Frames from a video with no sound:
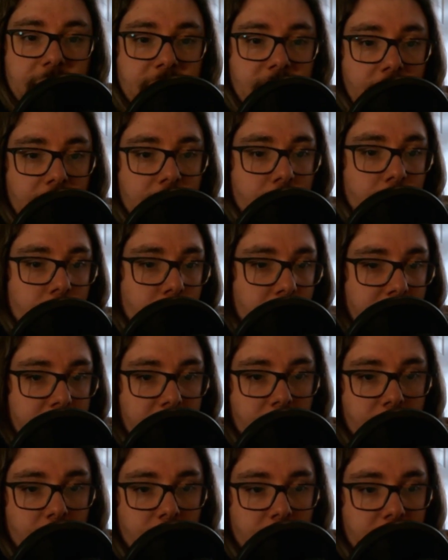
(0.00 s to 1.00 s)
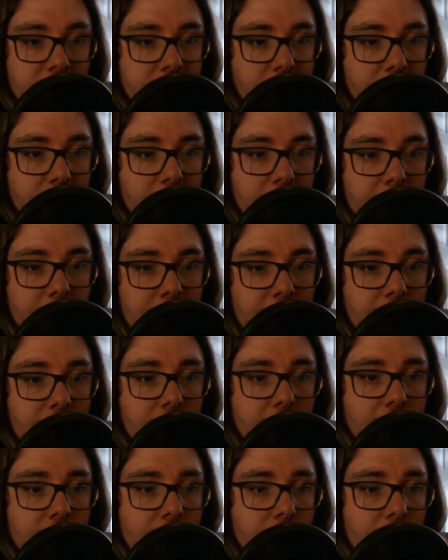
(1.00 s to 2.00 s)
sudden change in dynamic.
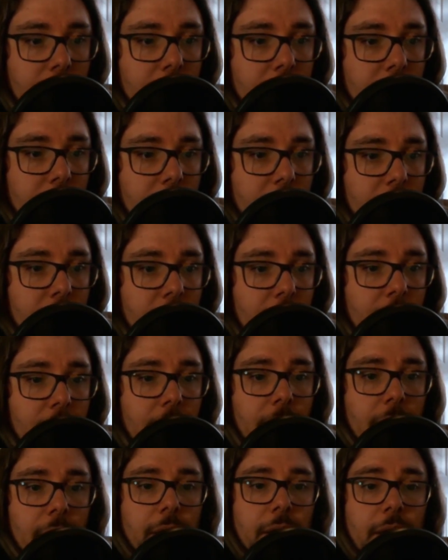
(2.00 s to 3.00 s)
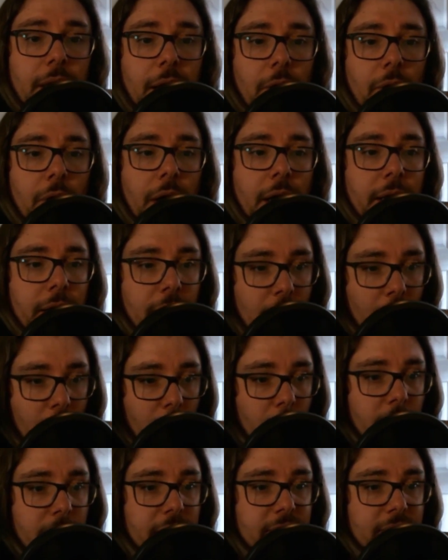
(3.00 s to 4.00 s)
Now, I
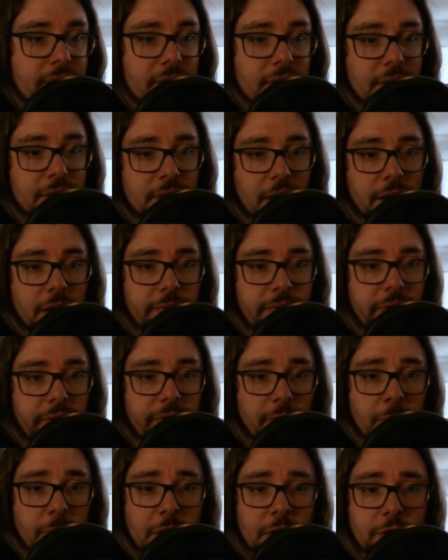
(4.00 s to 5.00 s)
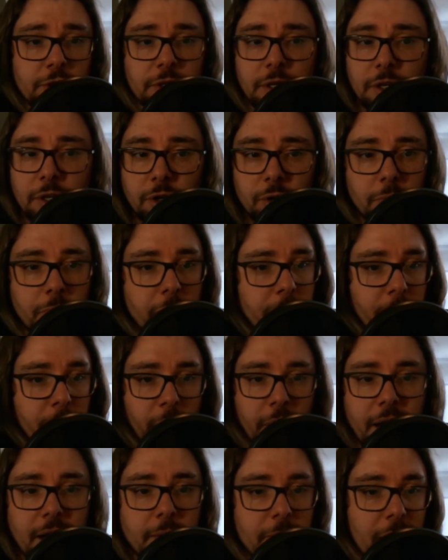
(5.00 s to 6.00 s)
know this is a ton of information and your
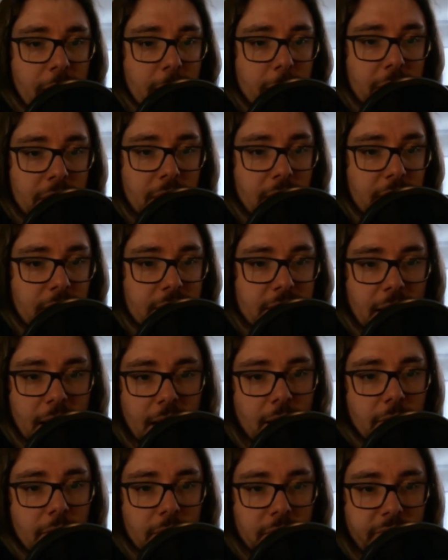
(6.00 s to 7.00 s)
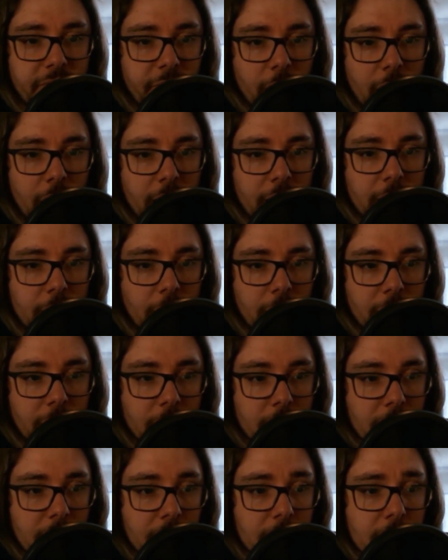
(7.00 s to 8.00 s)
brain may be entirely fried
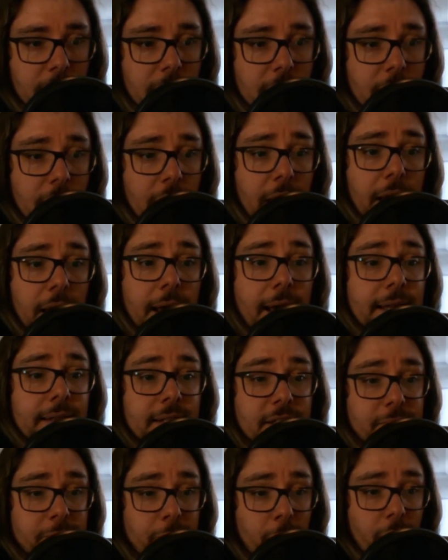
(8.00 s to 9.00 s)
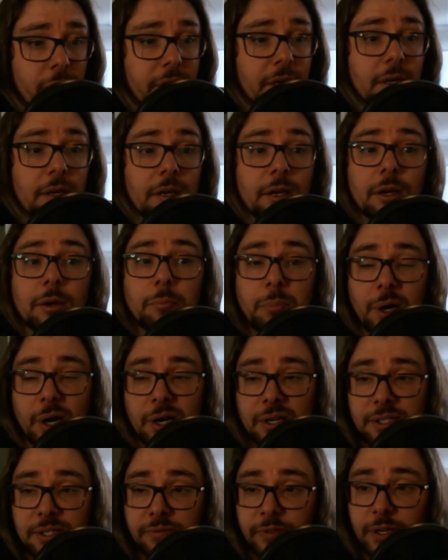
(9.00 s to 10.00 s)
currently. At this point,
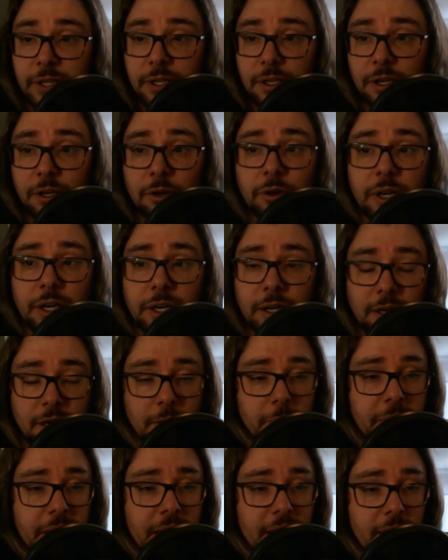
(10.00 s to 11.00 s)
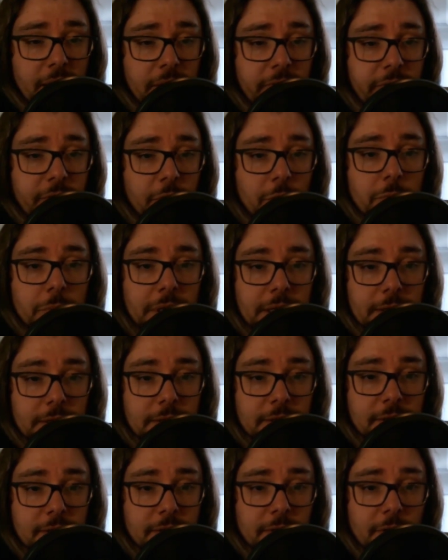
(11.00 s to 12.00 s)
pause the video and come back in a few
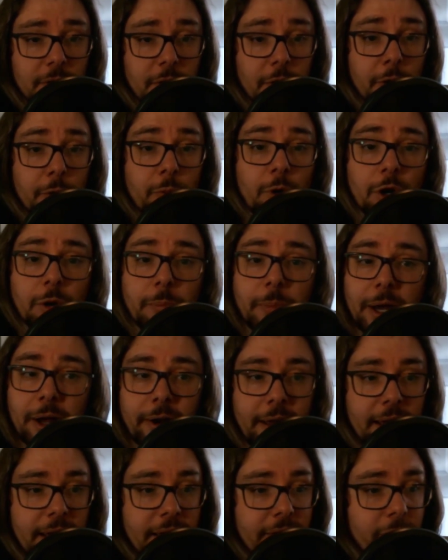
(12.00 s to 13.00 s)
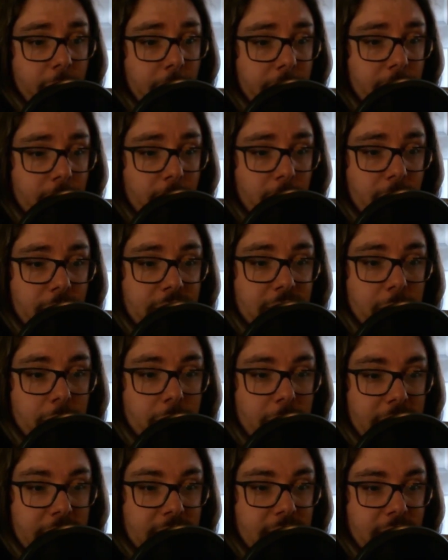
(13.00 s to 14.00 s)
minutes. We are about halfway through this
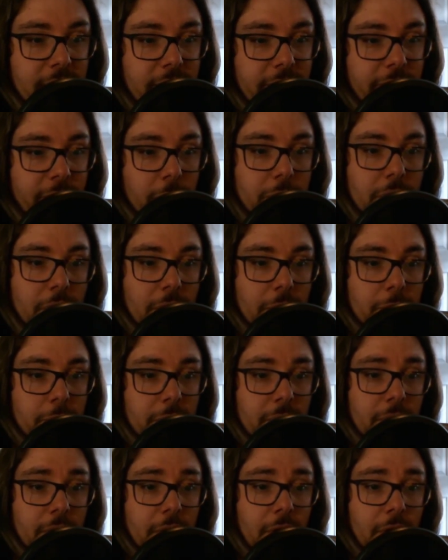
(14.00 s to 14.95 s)
immense info dump.